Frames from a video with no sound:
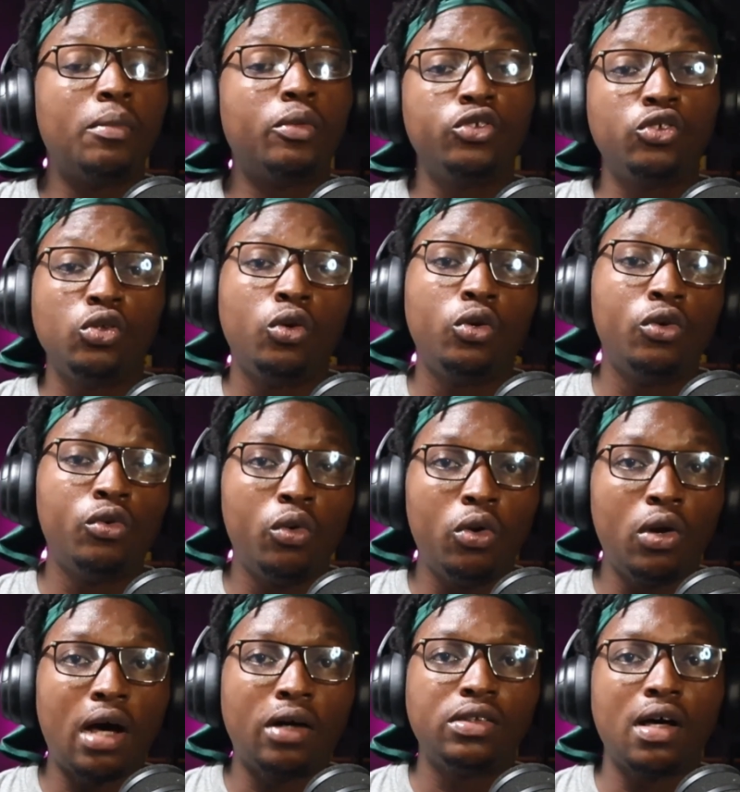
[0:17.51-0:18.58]
I'm also going to
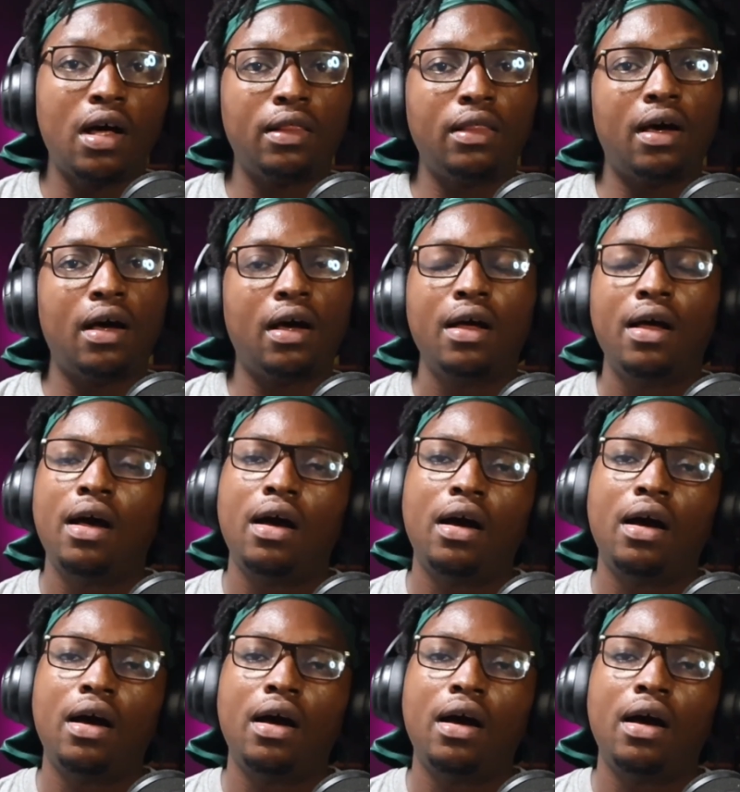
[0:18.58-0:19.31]
roll out other